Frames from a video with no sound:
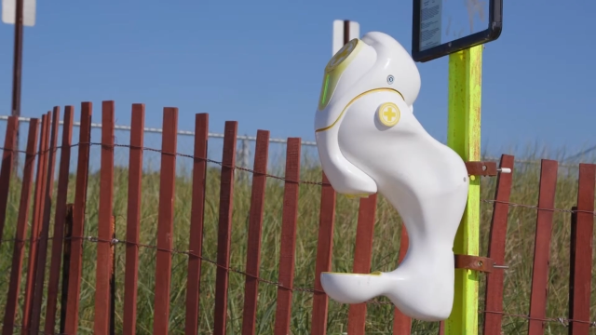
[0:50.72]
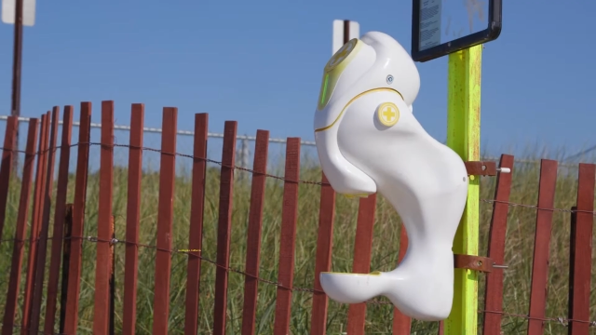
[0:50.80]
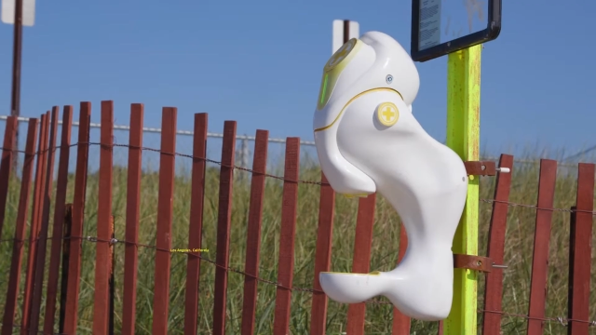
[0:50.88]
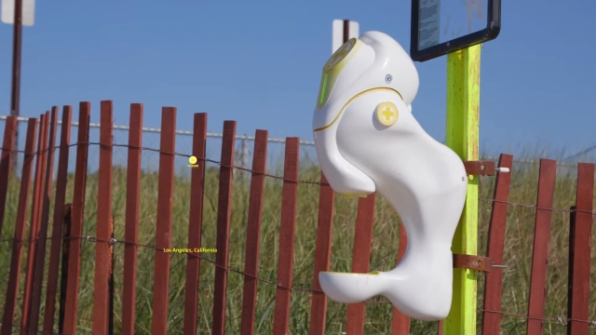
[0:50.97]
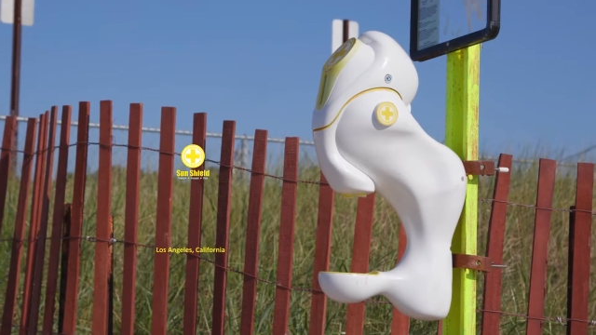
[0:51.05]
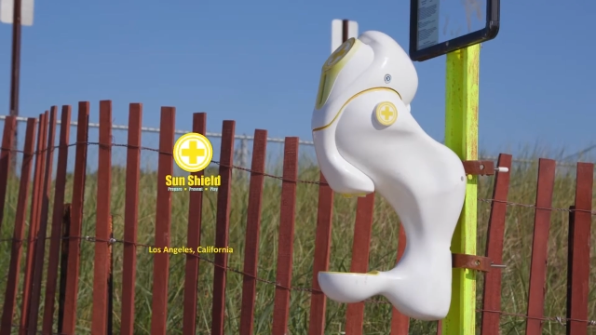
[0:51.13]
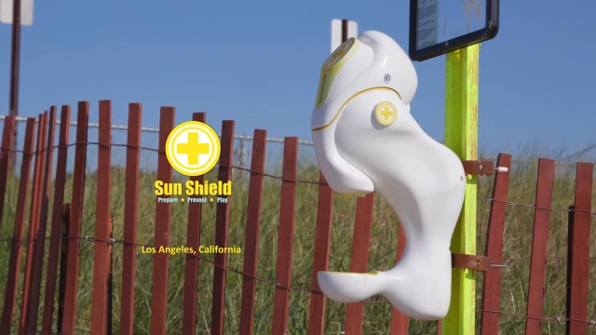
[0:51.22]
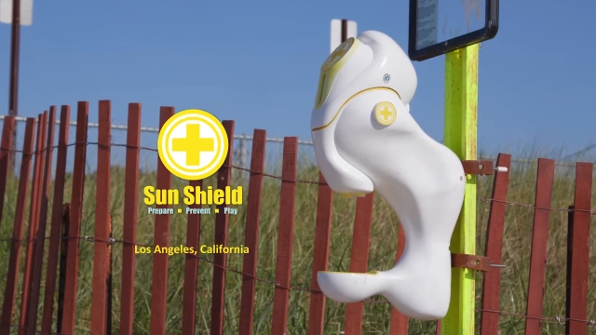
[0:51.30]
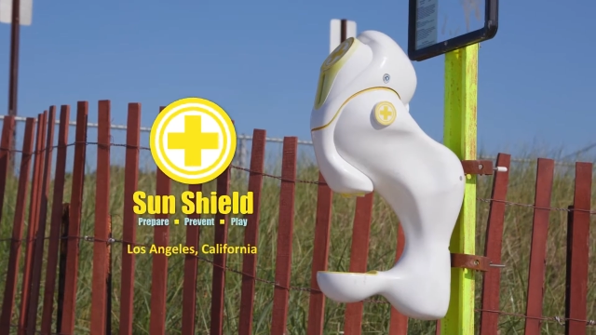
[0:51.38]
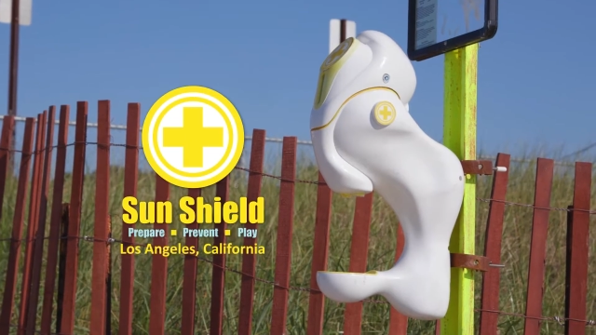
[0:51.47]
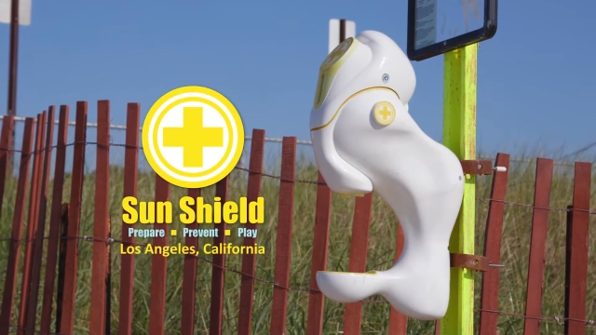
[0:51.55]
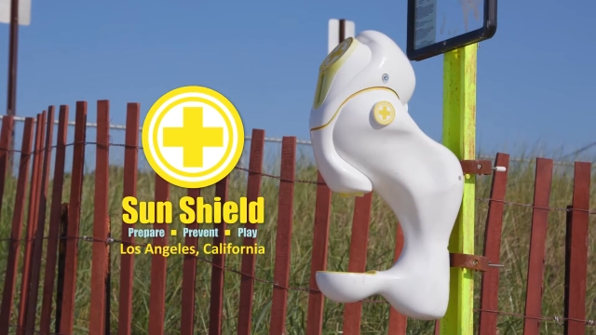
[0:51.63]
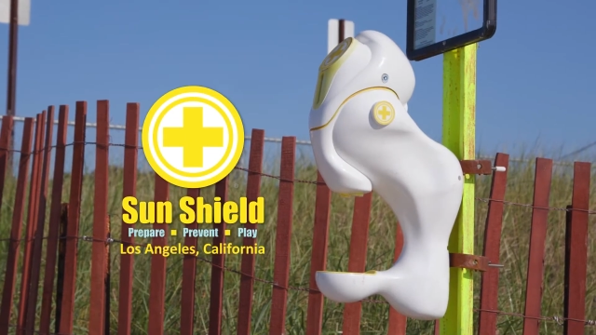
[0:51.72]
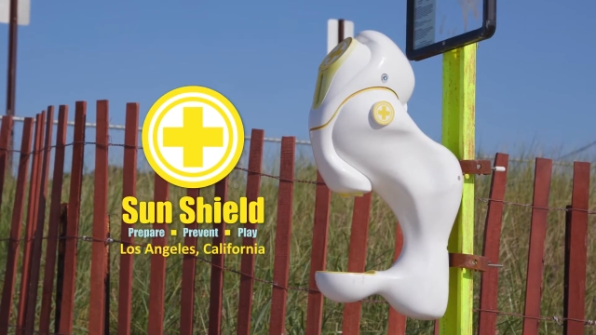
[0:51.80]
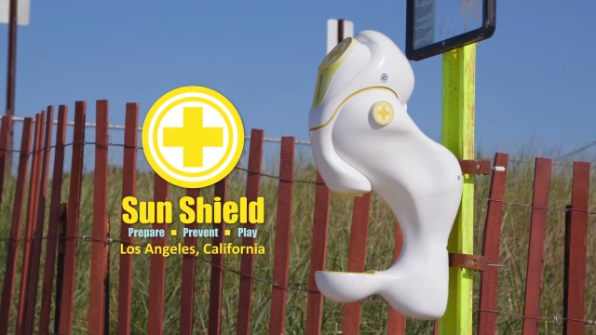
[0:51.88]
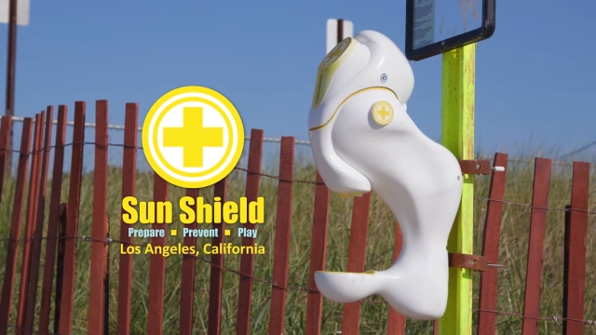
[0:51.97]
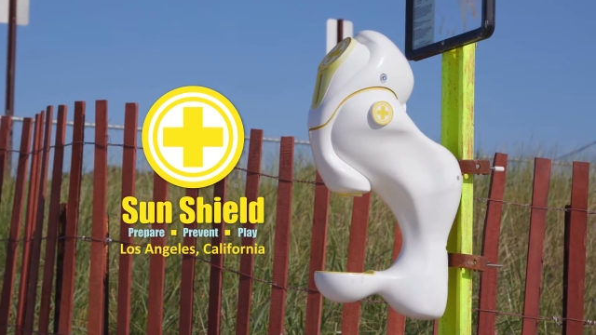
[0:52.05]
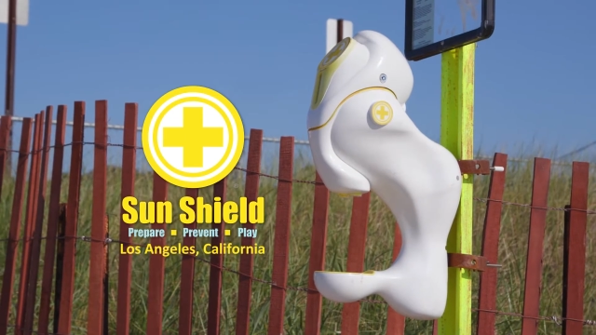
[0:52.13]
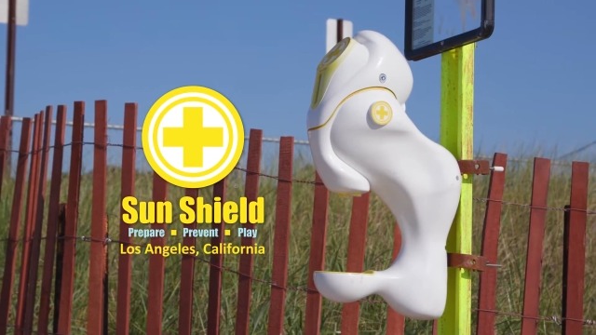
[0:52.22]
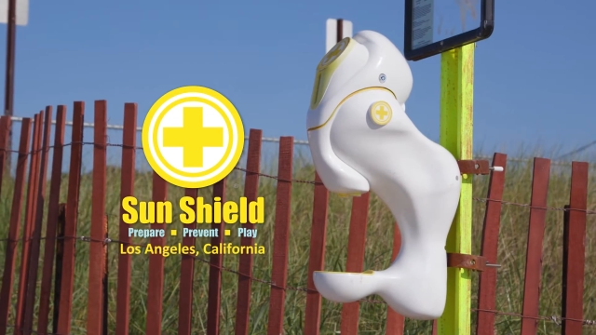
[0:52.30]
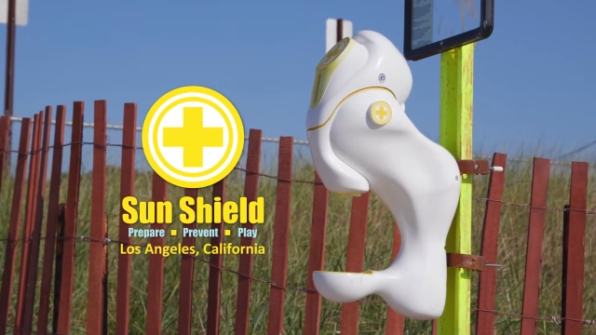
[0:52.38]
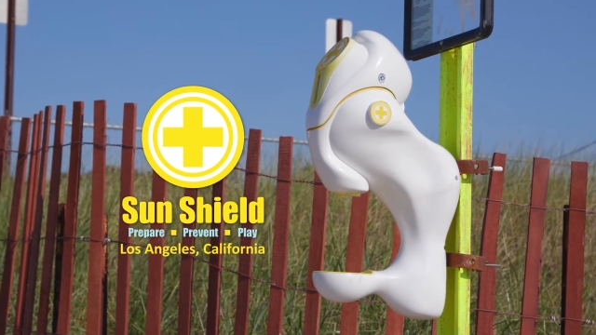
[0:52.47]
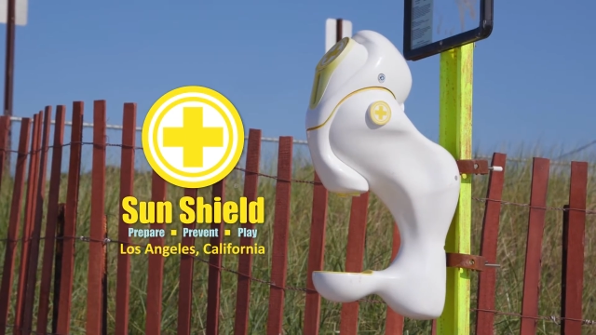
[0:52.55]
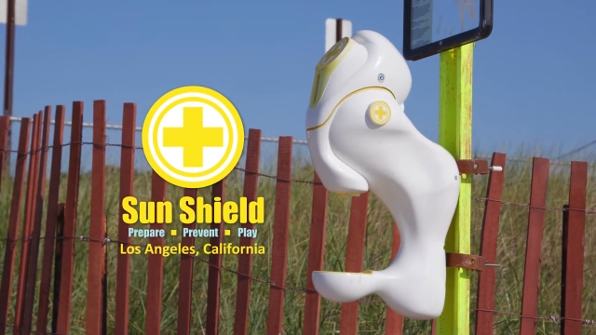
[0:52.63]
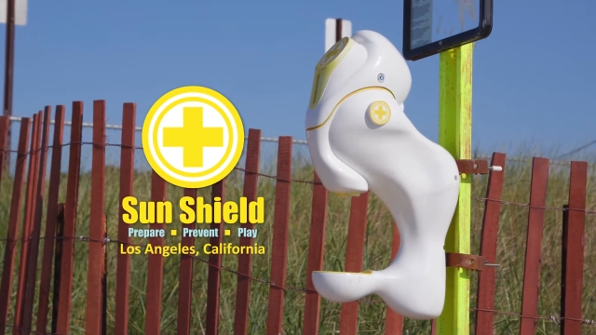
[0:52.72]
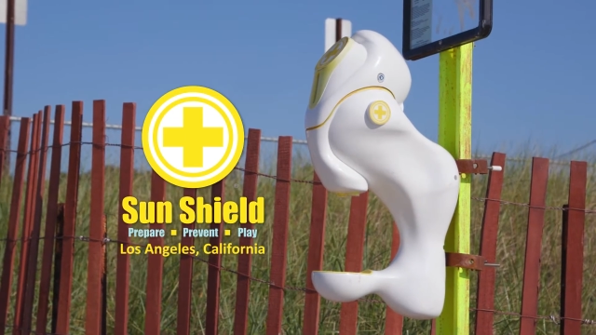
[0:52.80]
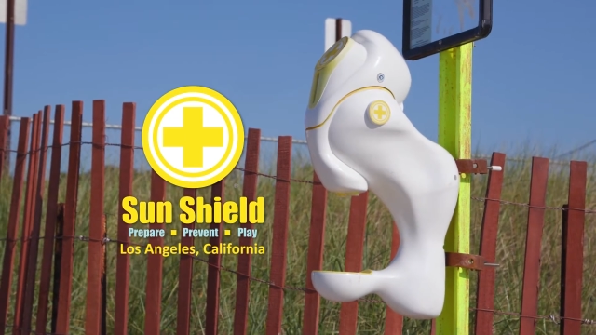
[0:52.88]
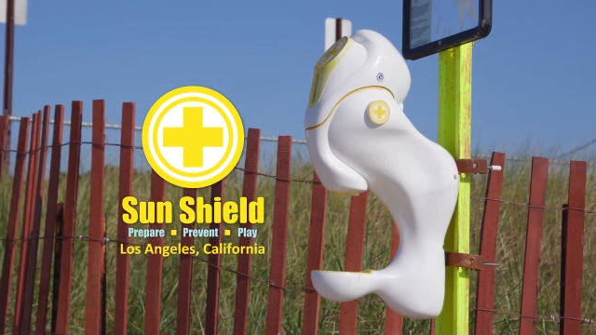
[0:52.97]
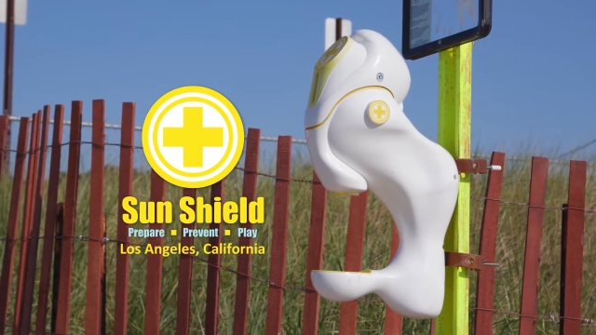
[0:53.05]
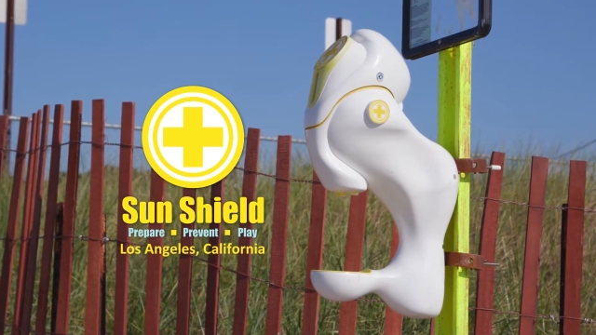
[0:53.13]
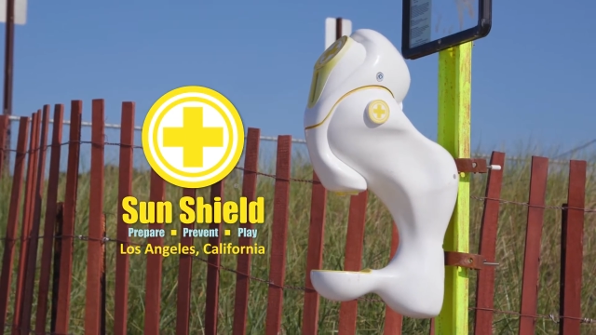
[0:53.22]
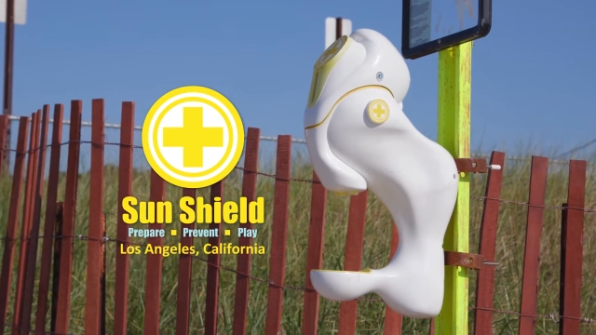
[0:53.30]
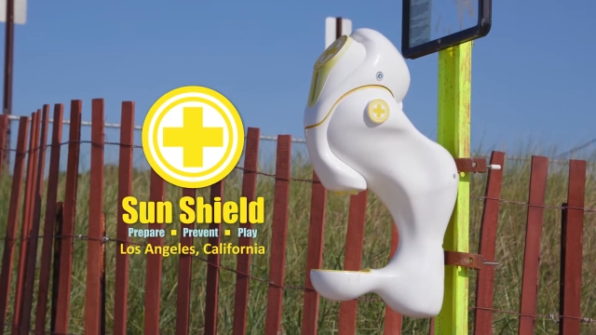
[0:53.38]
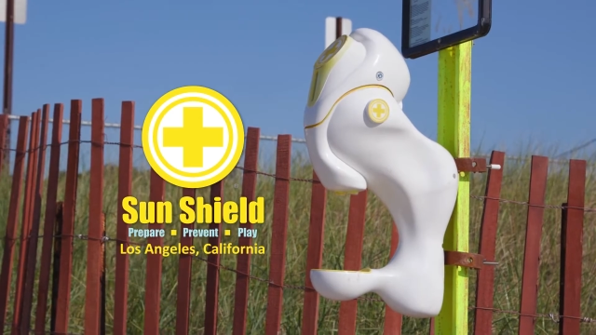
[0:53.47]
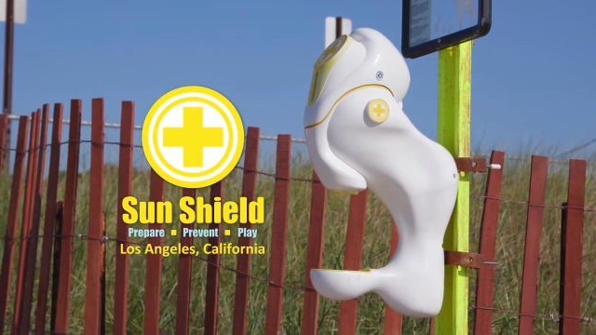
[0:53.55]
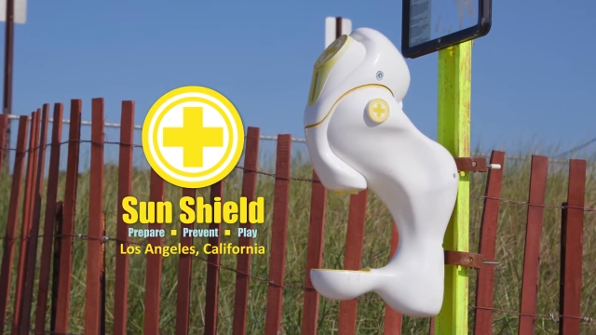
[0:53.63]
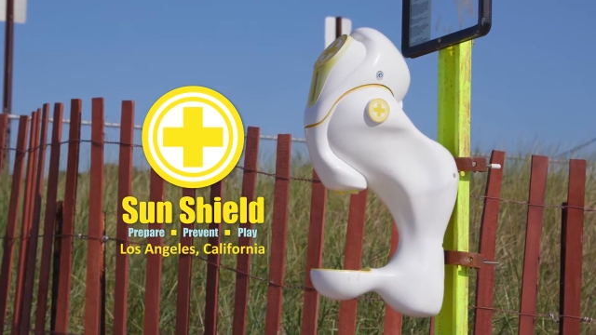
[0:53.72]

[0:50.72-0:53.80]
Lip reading: (no speaker visible)